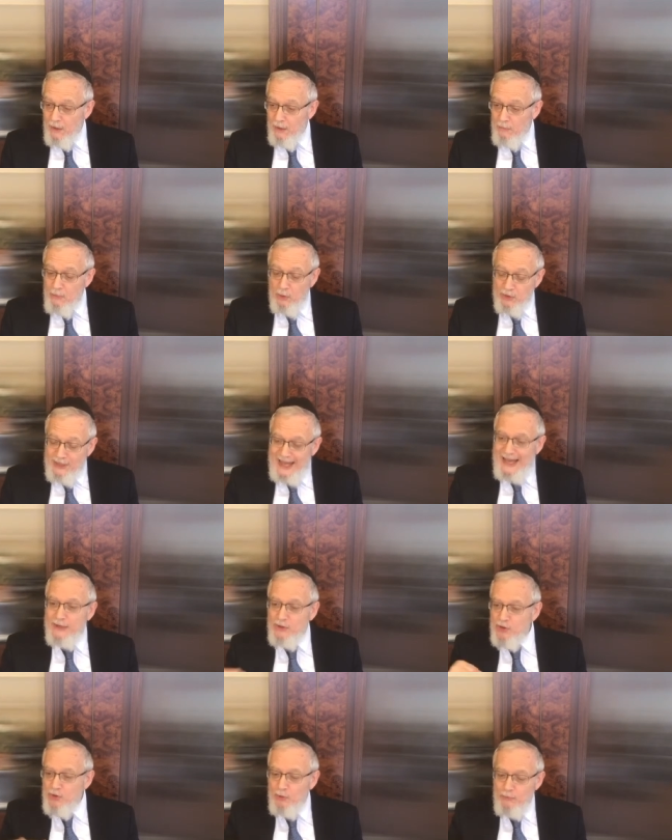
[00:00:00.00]
because you had to
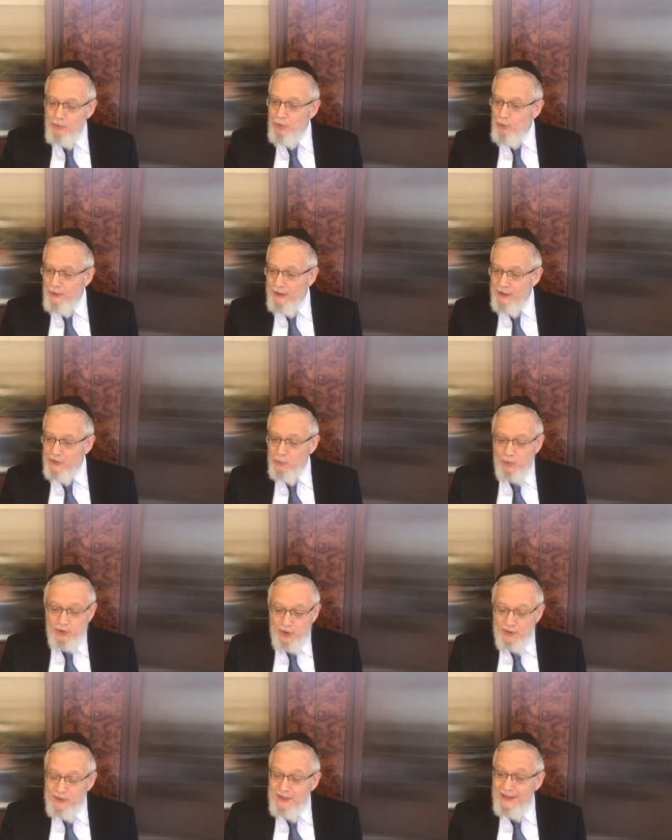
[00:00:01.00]
assume duties which
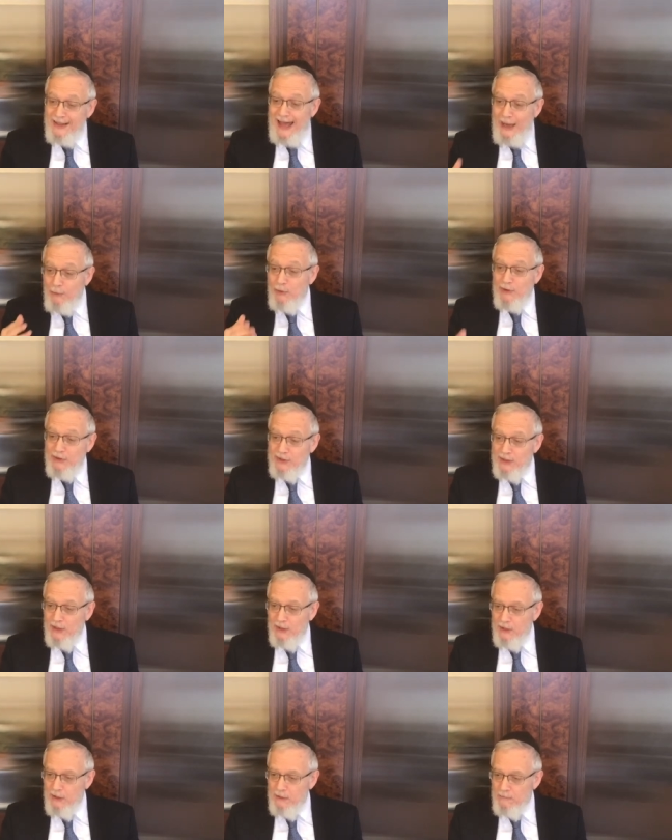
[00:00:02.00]
doesn't allow you to
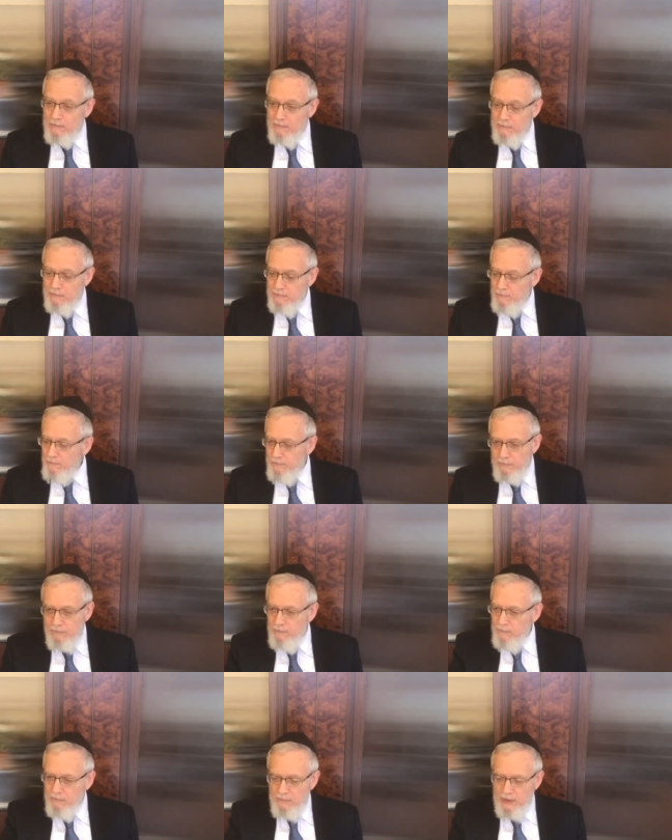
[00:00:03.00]
study,
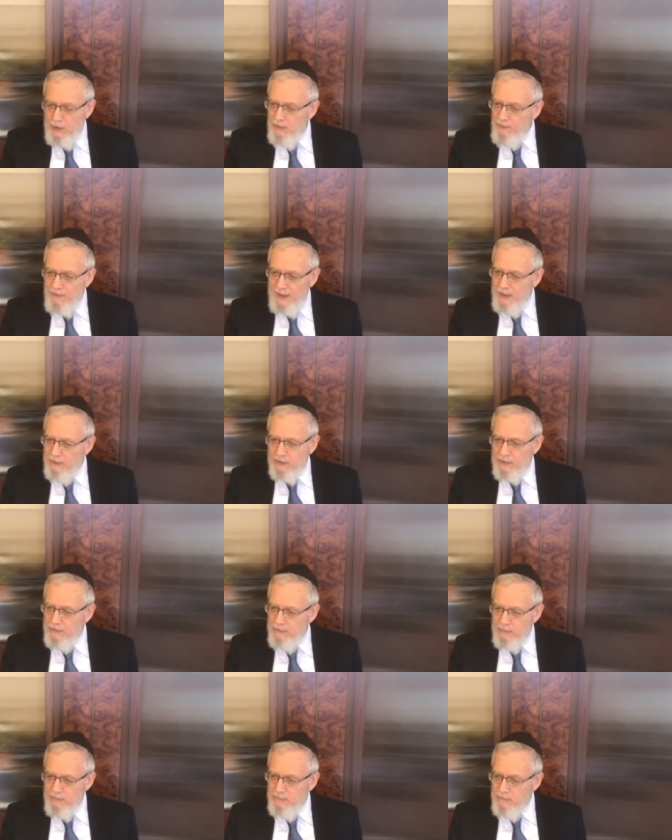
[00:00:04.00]
then you failed.
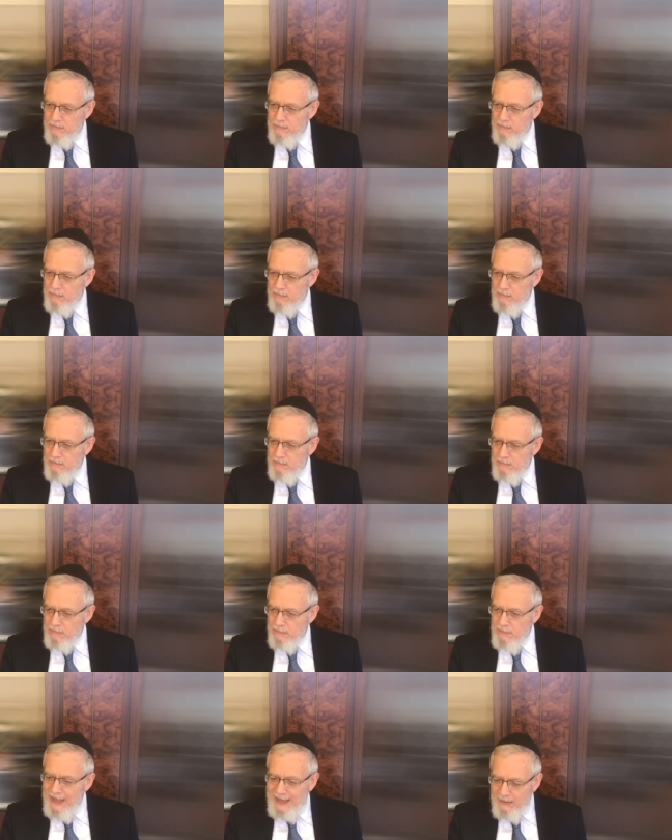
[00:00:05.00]

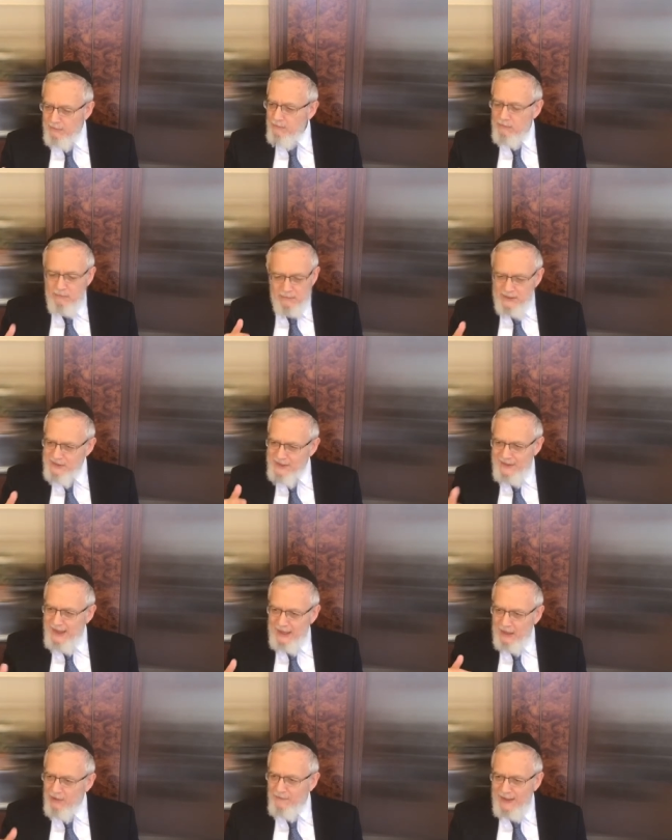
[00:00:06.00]
Then there's a
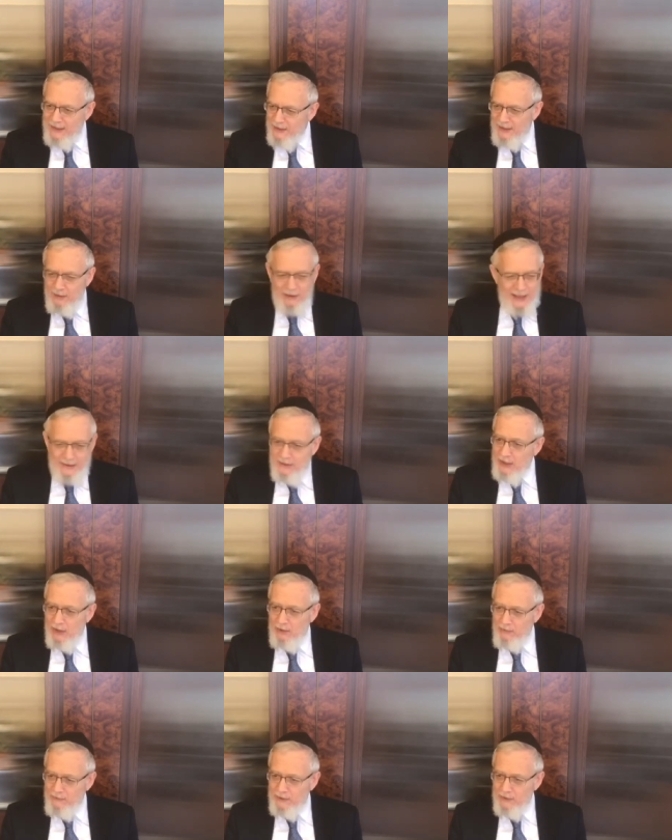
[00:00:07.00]
negative en- ending
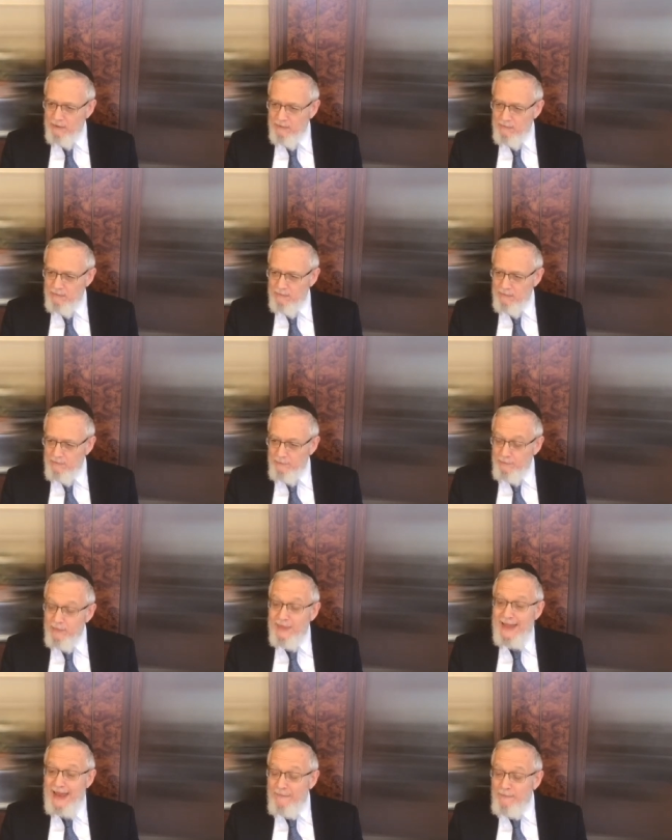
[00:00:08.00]
over here.
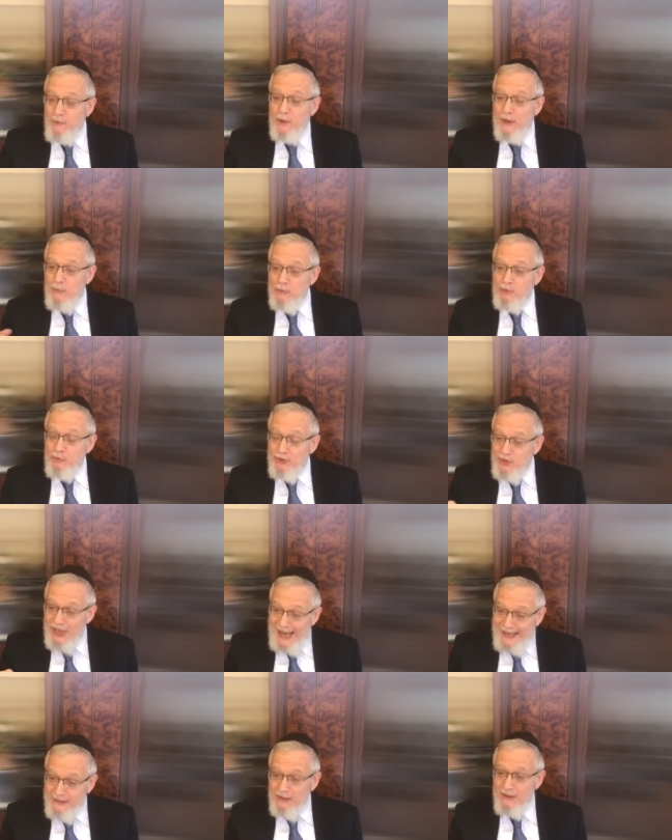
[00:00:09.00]
Therefore, he was
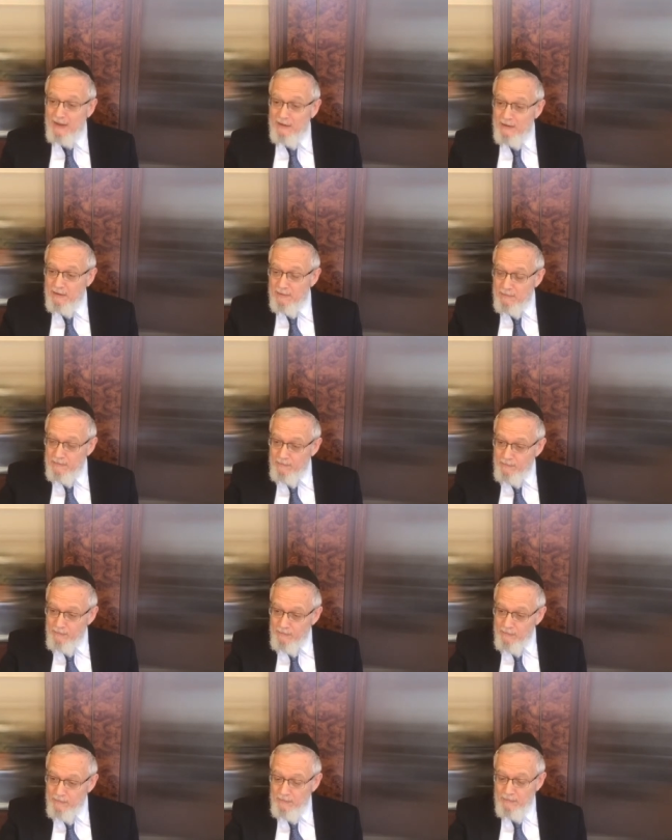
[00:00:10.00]
rejected
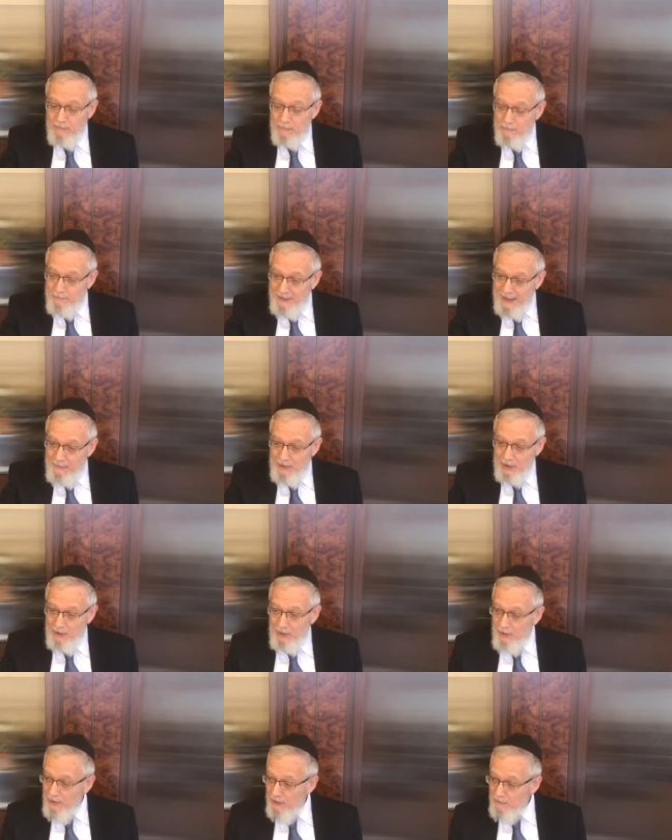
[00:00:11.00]
by a
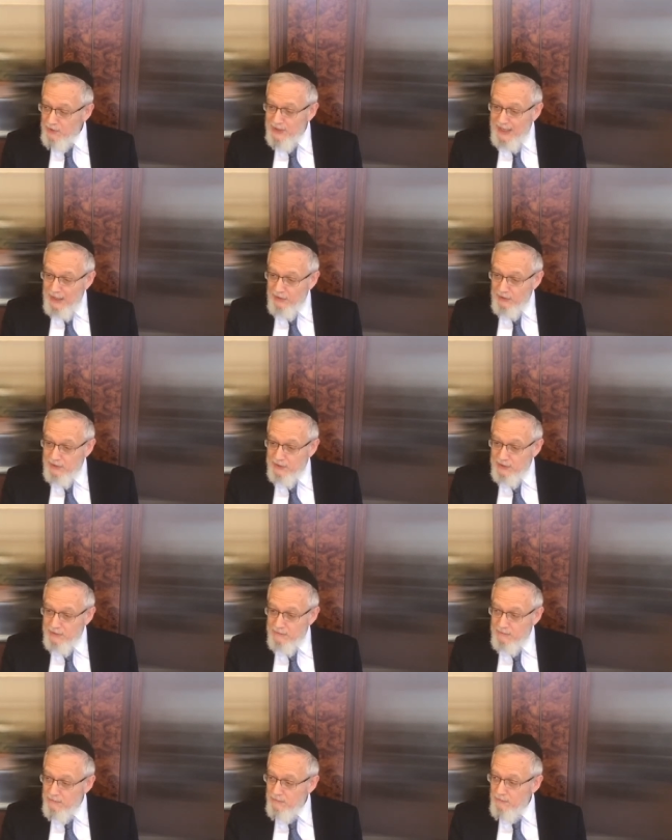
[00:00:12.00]
minority of his colleagues
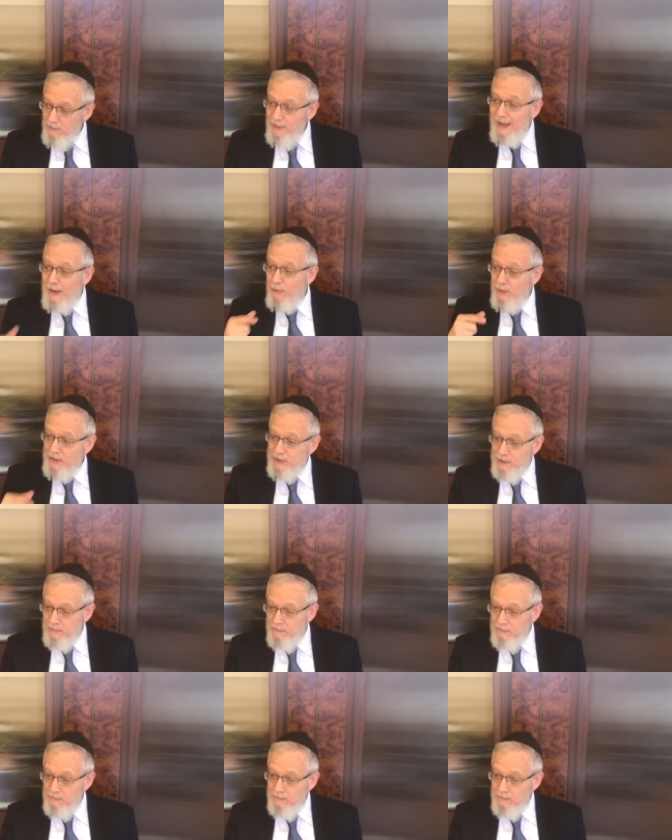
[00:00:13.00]
for that reason.